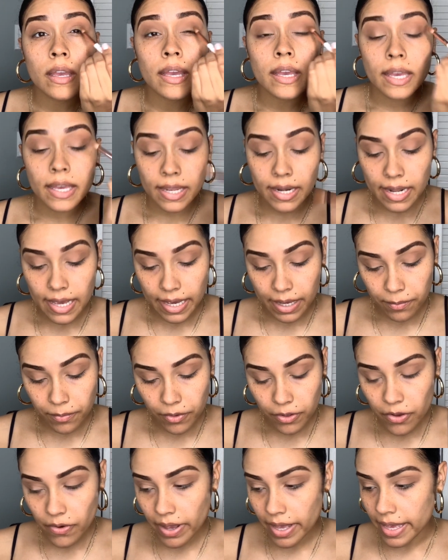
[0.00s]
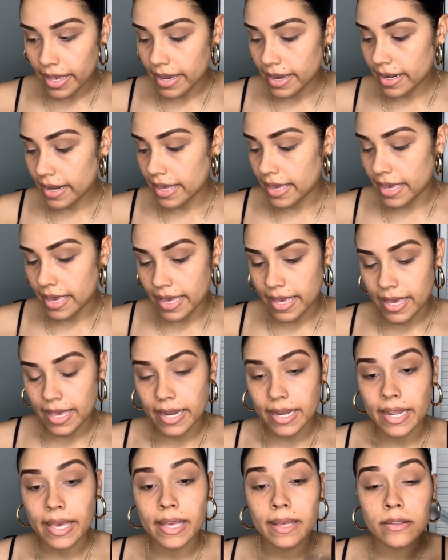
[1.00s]
And I will go ahead
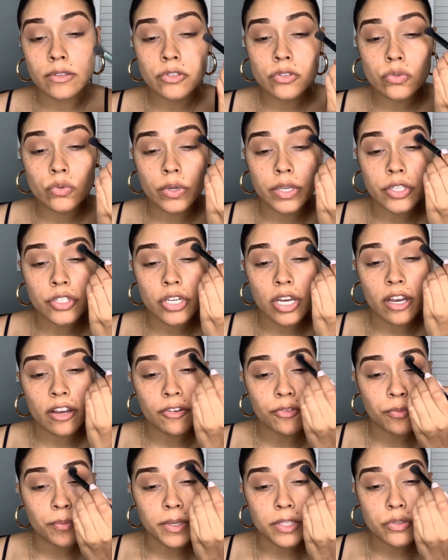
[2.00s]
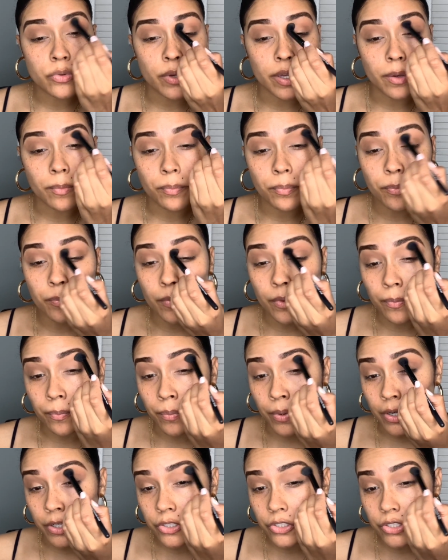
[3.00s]
and switch off between
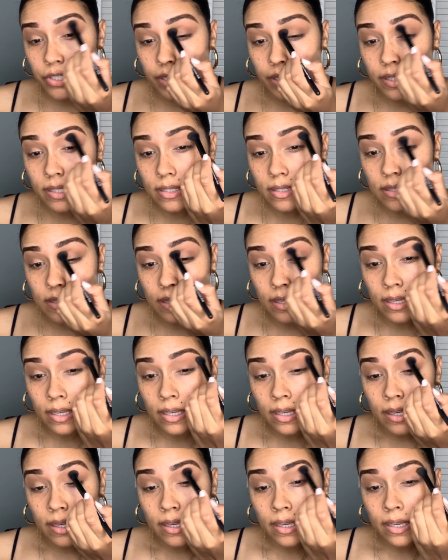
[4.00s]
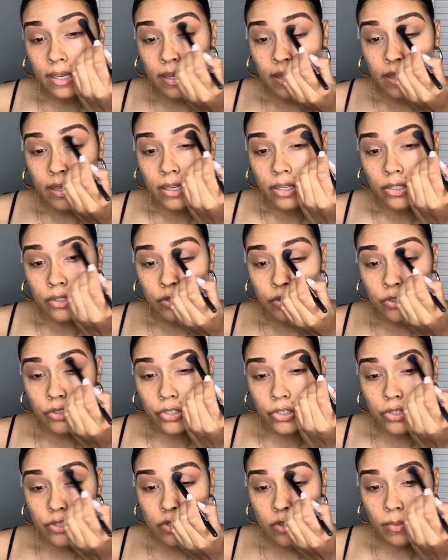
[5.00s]
brushes
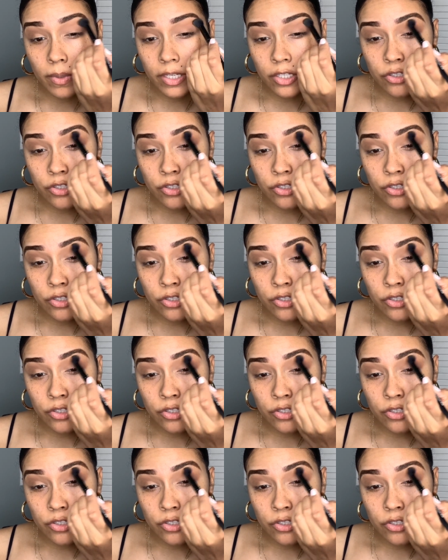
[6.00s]
just to make